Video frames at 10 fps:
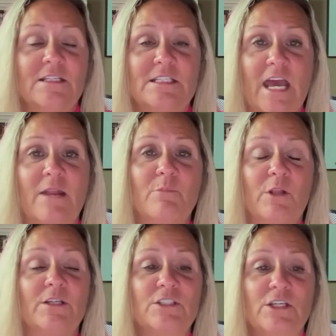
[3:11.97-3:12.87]
10
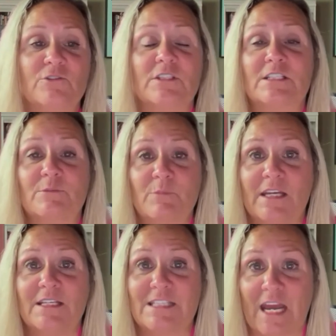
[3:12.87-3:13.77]
plus years
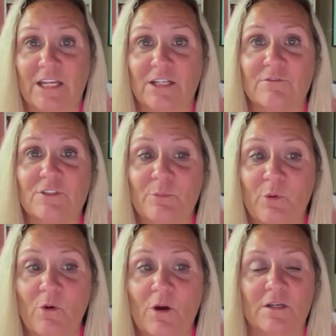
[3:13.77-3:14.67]
executive
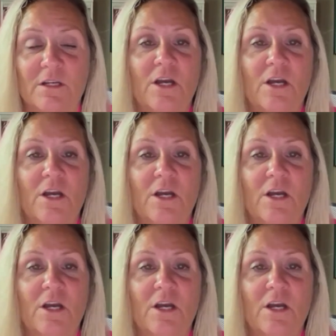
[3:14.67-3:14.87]
support.